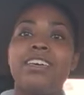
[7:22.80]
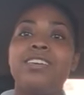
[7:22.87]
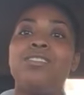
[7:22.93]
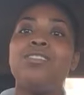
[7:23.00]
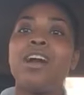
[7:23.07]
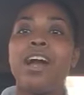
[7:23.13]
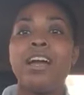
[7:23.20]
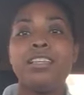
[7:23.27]

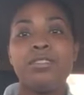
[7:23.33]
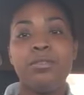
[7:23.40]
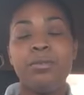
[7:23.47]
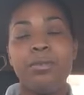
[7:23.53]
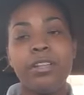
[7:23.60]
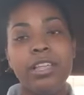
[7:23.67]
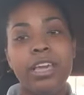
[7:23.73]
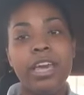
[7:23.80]
you guys, you
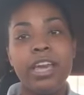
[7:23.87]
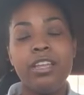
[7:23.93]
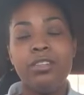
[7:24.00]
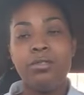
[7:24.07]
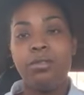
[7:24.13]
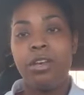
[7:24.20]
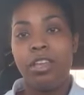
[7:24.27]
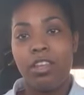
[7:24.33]
really can't
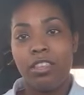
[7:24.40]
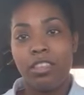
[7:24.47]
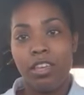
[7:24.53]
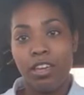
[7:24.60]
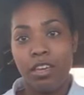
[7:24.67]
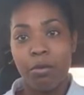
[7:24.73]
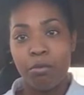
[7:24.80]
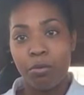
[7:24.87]
do
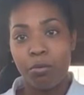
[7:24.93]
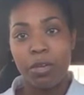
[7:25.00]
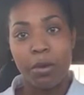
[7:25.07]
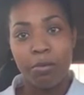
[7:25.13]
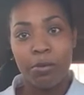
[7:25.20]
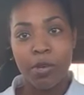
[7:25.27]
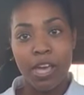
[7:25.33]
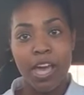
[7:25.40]
anything in boot
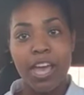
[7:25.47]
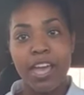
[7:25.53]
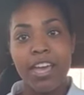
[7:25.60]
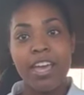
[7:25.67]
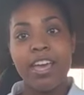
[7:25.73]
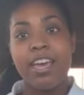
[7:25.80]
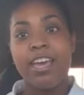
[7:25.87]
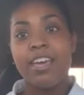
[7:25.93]
camp, okay?
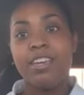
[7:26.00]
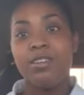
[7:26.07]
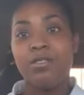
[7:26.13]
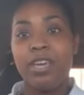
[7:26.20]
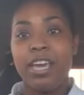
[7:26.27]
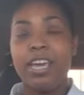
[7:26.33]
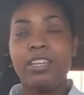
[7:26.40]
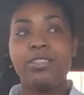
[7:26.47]
You
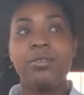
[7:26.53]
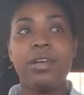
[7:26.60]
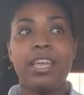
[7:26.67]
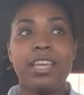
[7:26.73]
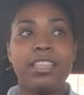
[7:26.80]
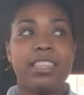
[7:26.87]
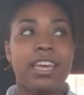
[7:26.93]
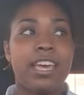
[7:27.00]
can't do
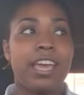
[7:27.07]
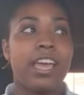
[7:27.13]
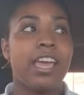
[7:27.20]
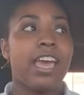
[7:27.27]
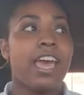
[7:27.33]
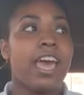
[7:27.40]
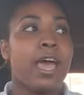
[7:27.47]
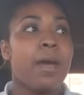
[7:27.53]
anything.
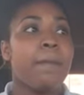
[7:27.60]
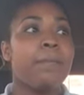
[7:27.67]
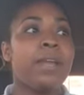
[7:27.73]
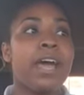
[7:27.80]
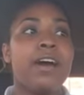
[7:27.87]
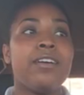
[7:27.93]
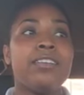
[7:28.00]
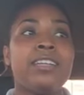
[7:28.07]

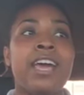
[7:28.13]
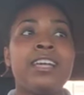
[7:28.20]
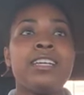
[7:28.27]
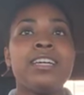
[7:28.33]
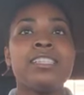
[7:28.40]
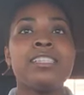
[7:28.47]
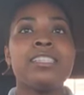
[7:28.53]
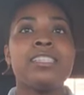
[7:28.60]
Now, that
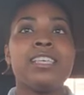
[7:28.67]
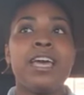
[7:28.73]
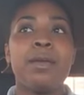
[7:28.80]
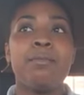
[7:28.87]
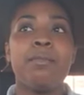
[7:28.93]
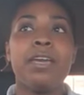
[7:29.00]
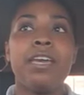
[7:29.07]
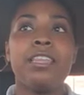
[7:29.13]
doesn't
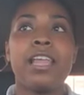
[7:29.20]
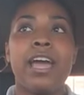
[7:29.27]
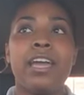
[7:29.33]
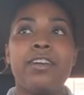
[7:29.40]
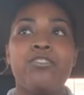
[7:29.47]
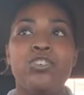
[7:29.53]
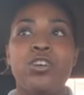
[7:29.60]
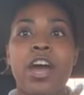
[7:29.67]
mean, like,
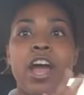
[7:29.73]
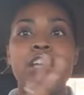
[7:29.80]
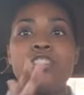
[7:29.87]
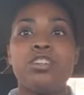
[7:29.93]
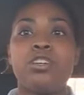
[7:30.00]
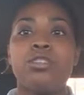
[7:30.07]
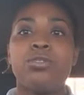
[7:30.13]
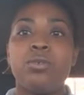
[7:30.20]
if you guys
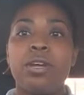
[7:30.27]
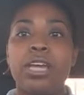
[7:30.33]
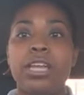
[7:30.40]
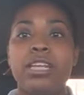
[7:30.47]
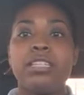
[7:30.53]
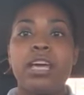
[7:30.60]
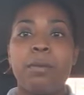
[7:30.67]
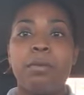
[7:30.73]
are doing
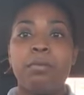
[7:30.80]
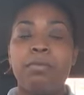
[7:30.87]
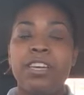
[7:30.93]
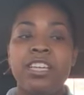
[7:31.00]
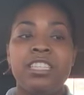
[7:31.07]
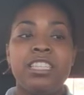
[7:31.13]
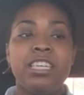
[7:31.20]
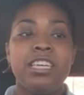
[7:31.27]
any type of
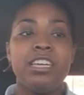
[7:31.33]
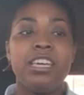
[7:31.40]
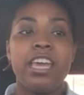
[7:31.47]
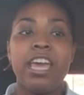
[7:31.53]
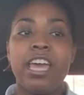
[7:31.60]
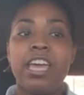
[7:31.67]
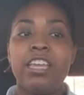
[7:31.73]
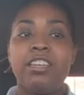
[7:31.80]
PT
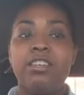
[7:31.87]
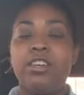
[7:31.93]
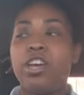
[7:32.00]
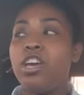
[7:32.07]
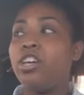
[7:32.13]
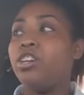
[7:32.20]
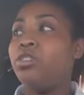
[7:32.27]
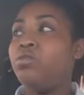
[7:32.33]
and
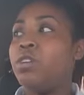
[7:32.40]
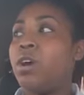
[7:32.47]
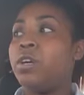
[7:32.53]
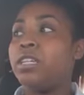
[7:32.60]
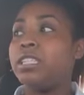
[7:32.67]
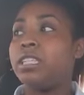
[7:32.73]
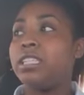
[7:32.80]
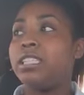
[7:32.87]
you
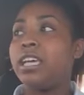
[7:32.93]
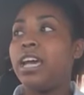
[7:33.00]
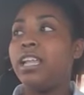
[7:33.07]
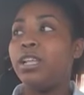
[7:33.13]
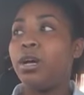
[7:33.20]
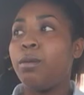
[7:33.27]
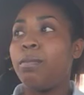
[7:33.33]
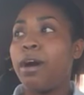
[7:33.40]
notice a
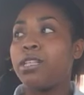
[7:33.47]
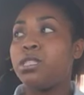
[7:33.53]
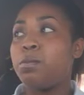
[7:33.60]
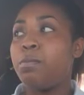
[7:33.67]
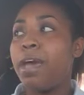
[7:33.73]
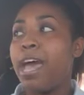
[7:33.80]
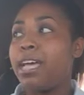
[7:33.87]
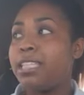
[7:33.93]
sailor about to
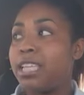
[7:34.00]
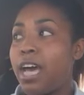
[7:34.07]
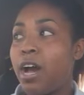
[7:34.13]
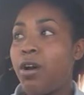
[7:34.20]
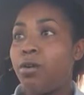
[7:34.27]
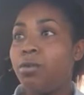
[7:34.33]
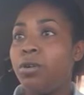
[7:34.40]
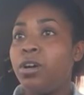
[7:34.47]
pass
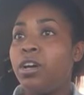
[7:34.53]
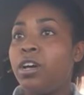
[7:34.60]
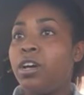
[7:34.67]
out,